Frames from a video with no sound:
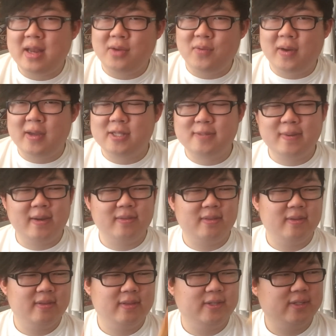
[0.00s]
anyway, it's
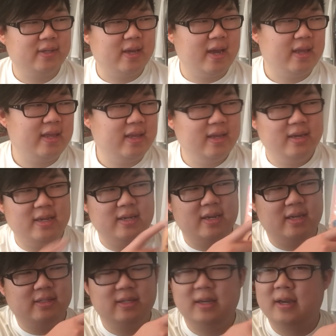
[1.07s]
about this guy kid
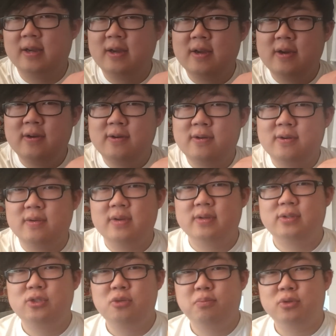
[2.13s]
Hinata who
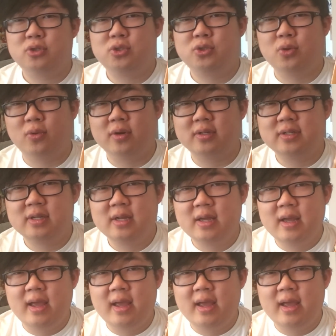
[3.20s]
is super short,